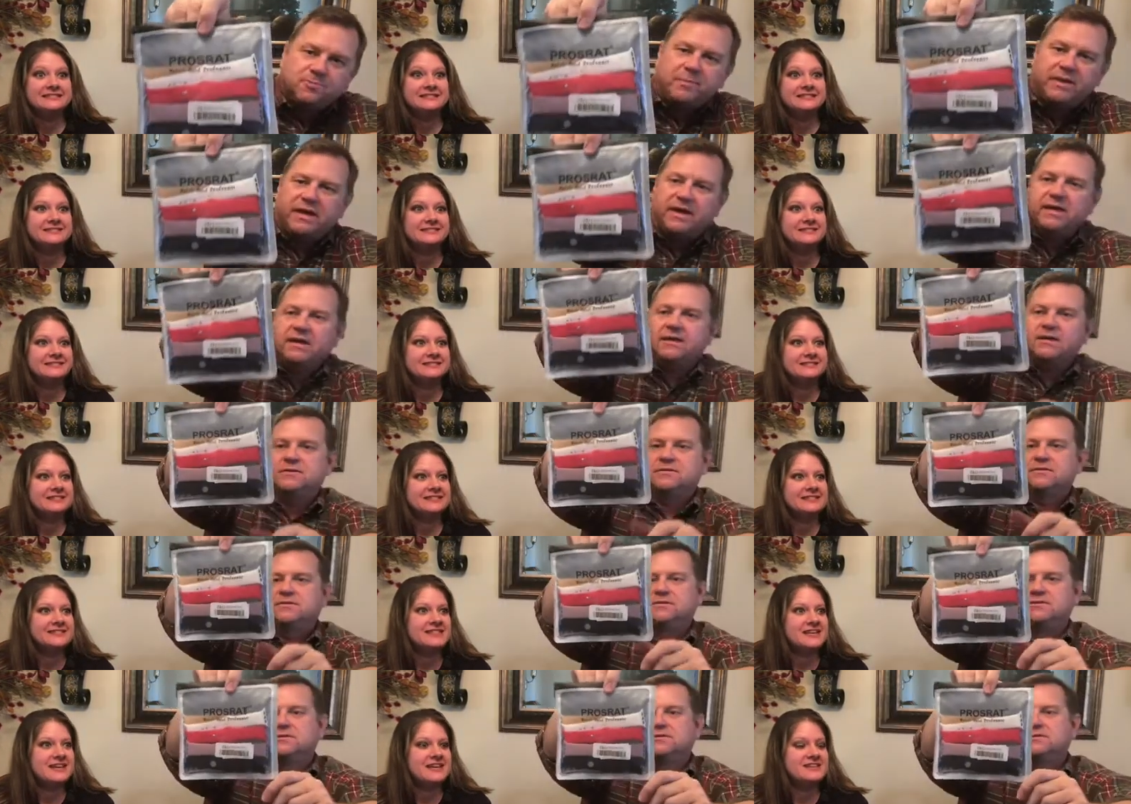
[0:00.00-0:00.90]

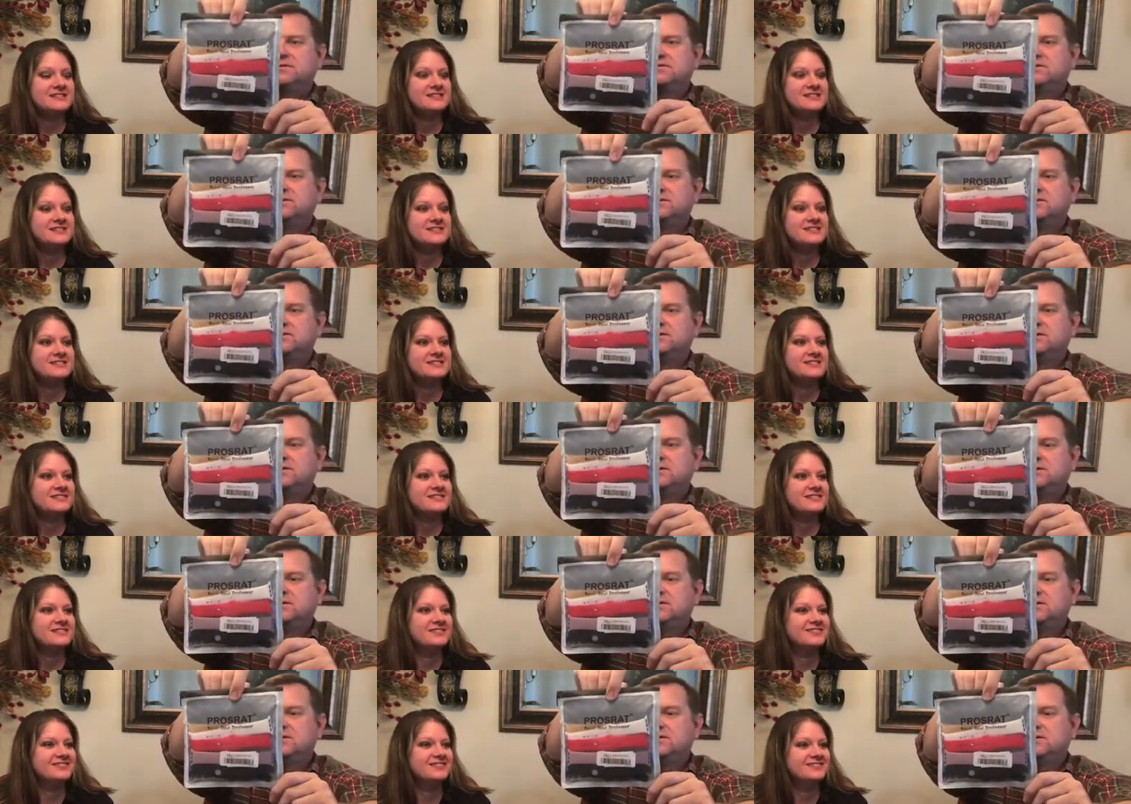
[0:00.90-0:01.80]
Speaker 1: bands
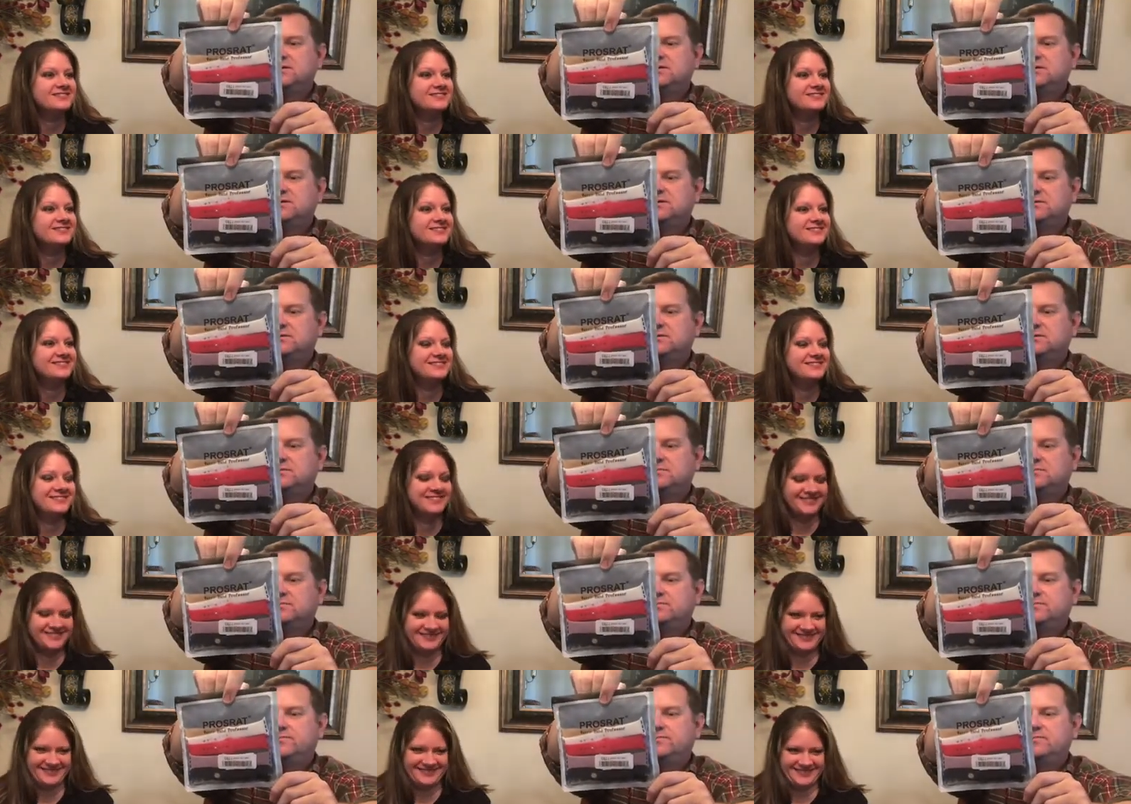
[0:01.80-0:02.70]

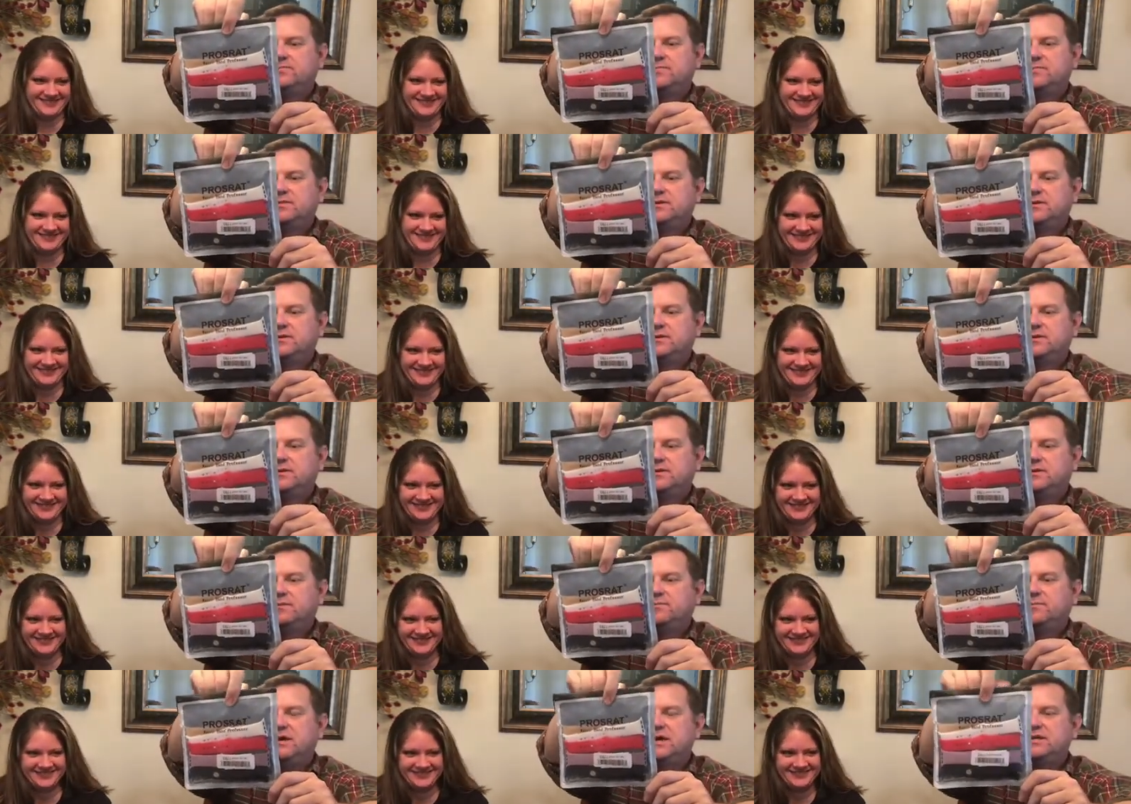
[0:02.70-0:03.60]
um,
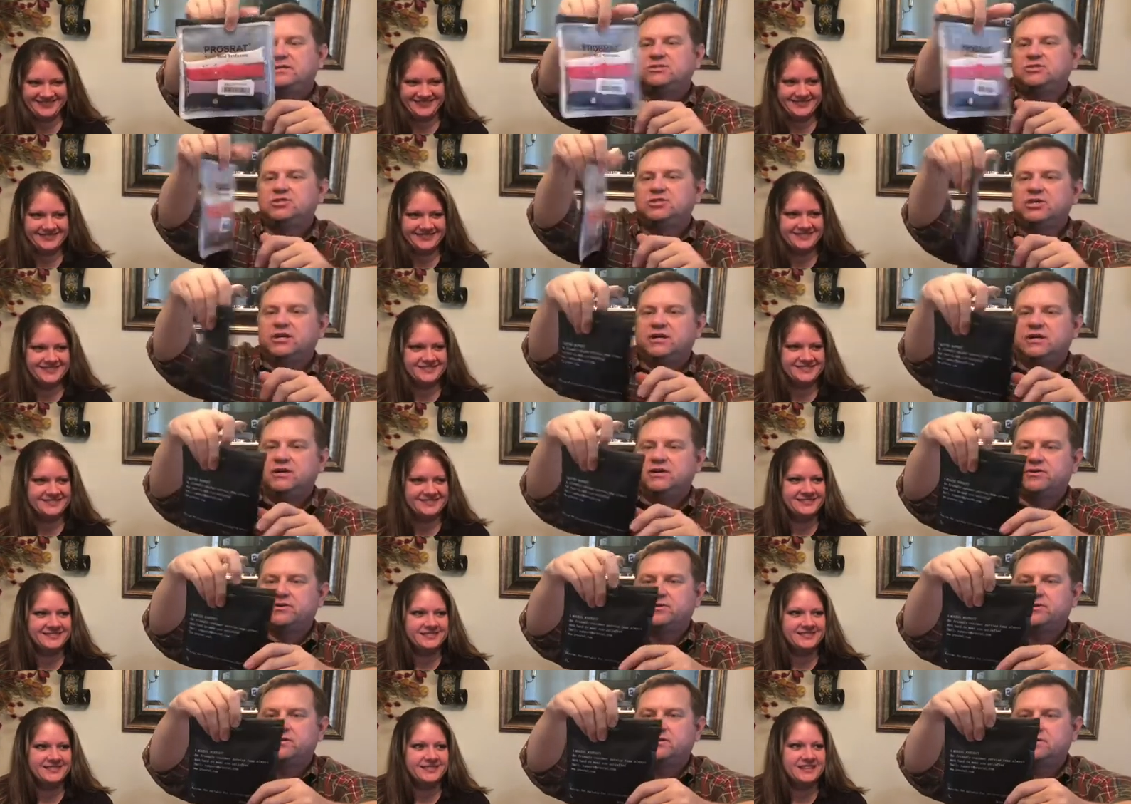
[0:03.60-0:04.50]
made in
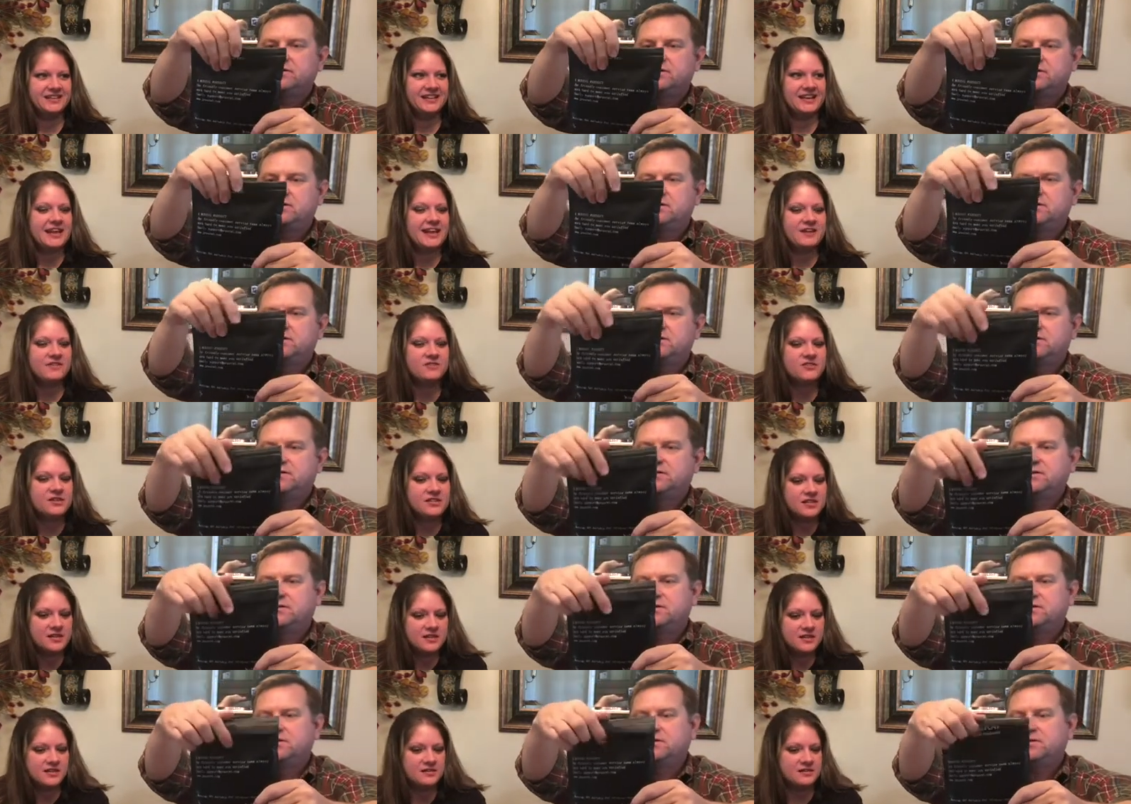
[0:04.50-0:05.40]
China.
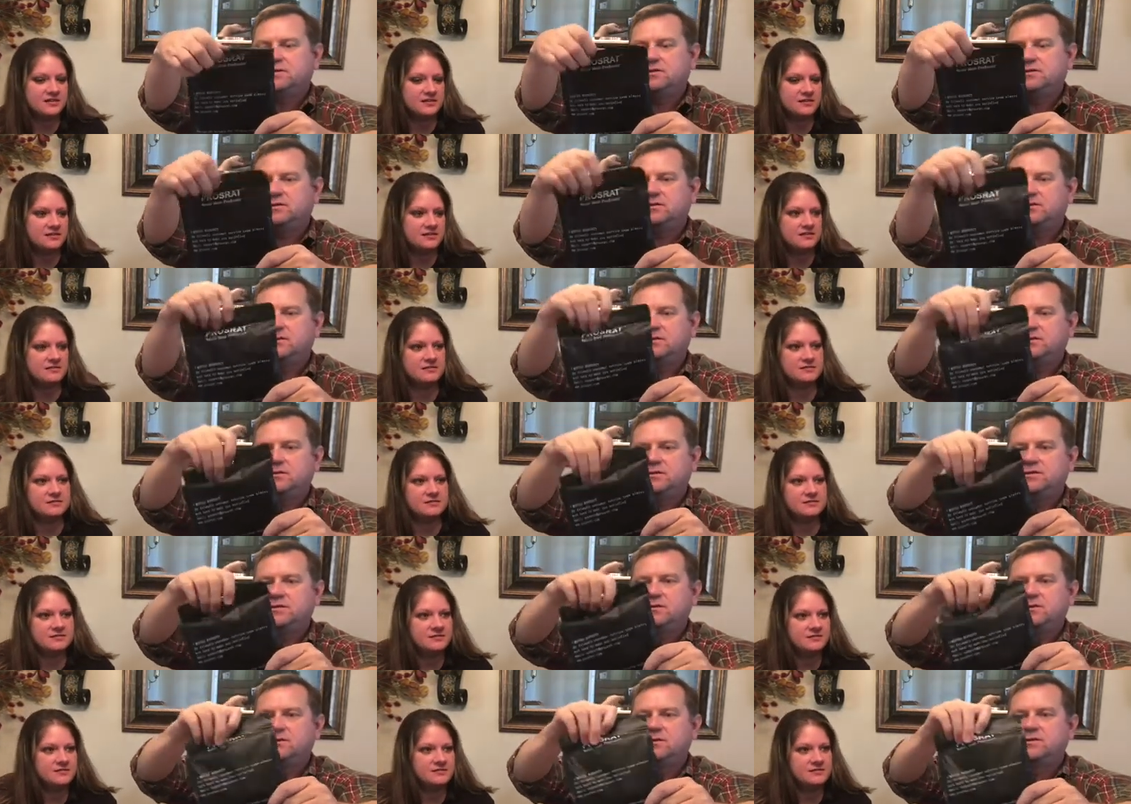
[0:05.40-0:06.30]
Speaker 2: Everything
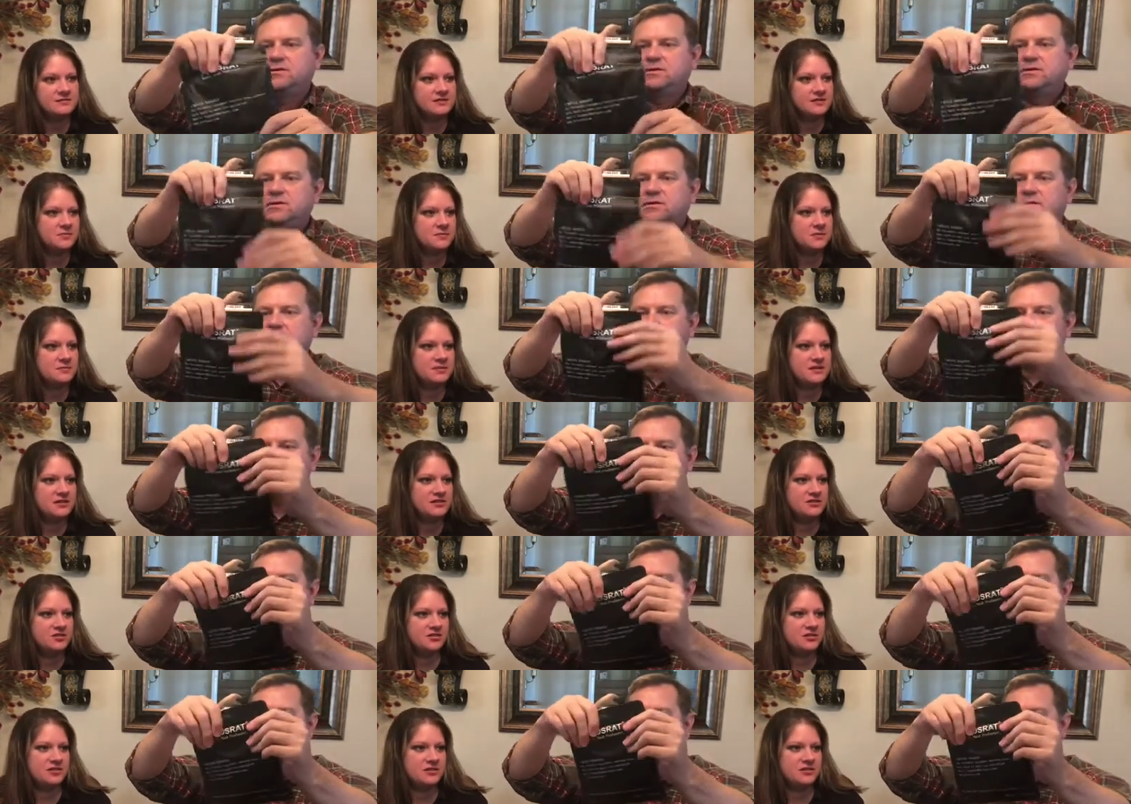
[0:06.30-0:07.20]
has been made
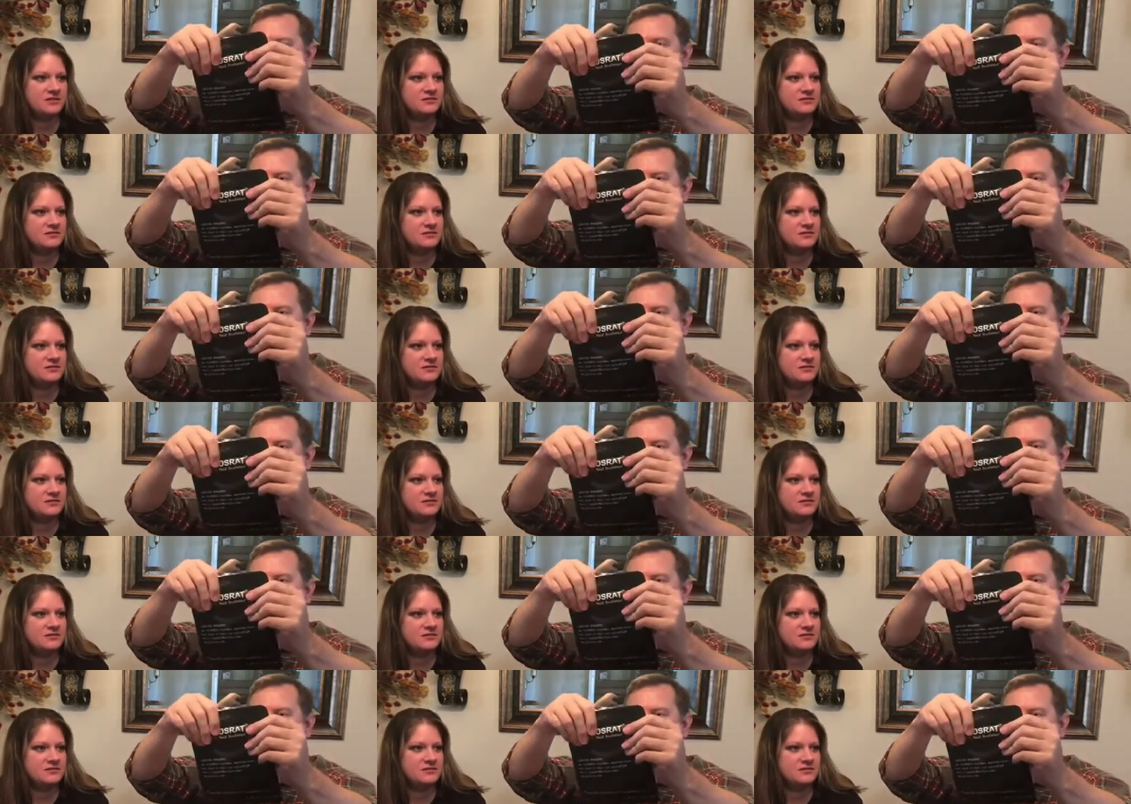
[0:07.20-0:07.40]
in China.